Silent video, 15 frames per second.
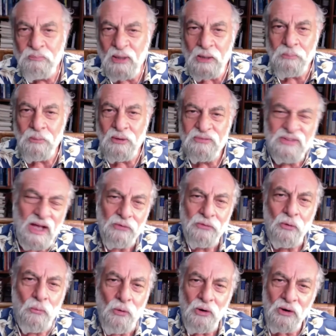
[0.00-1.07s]
people, tell
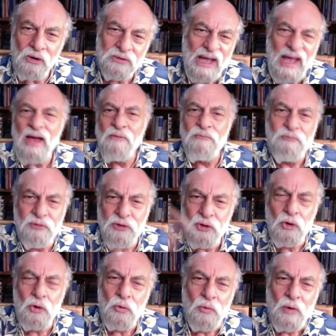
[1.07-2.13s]
the world, F
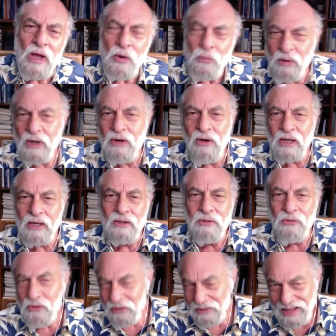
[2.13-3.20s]
you. We're going to
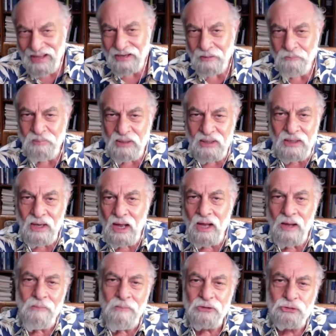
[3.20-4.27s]
learn how to
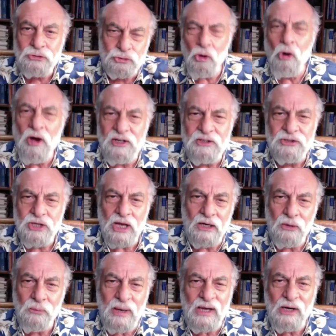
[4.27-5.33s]
become a joy
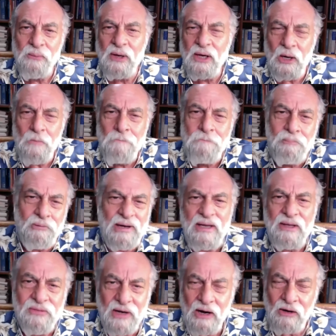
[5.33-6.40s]
generator. We're going to
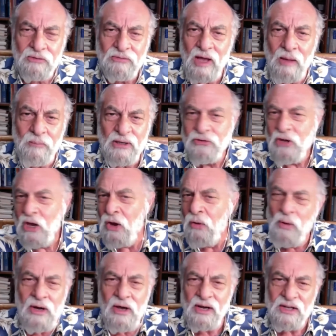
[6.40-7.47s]
breathe in our tummies.
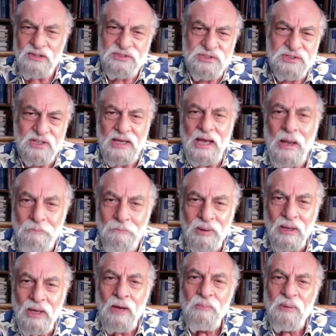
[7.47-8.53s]
We're going to skip
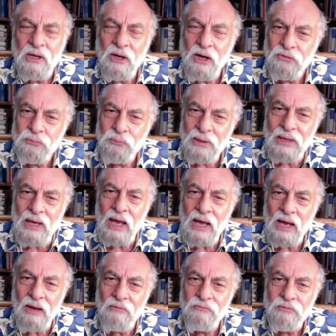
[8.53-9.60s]
because we
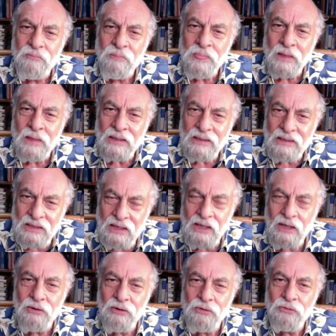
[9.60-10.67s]
have
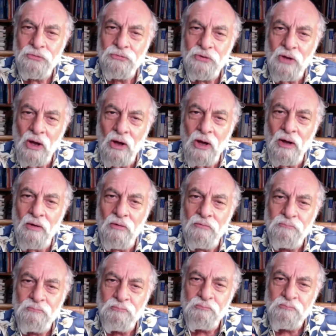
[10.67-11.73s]
years
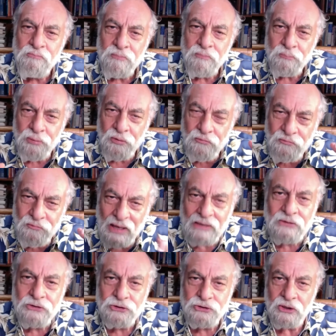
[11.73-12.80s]
of
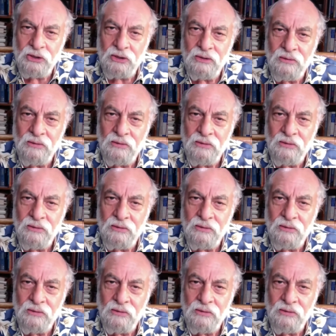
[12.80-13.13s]
prevention